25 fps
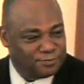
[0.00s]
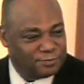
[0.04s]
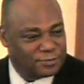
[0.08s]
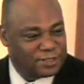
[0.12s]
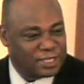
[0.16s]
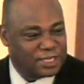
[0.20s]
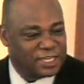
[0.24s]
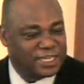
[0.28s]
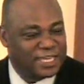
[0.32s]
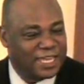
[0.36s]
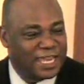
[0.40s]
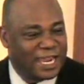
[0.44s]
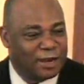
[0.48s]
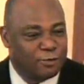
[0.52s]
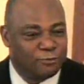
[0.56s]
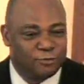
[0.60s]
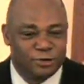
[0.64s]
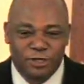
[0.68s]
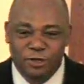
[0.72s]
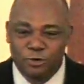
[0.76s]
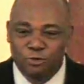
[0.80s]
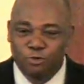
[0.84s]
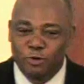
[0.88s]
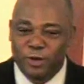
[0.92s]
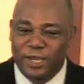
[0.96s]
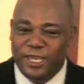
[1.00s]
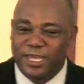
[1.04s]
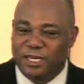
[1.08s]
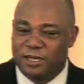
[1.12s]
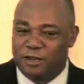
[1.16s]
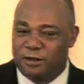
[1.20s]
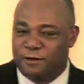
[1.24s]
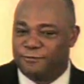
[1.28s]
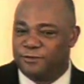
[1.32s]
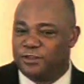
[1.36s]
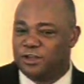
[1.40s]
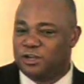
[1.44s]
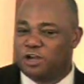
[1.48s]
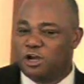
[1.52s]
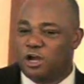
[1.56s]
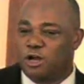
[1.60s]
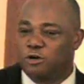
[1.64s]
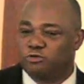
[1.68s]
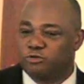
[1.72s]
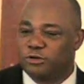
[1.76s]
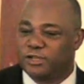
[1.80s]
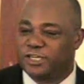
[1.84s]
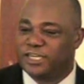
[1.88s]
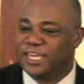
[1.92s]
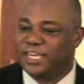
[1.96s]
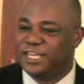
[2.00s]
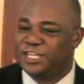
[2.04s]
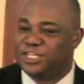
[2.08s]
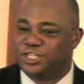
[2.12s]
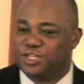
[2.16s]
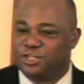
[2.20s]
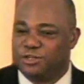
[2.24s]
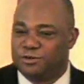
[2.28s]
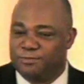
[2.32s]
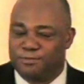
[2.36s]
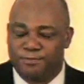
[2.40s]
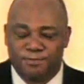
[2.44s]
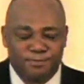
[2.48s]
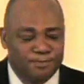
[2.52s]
to carry the weight of the congregation.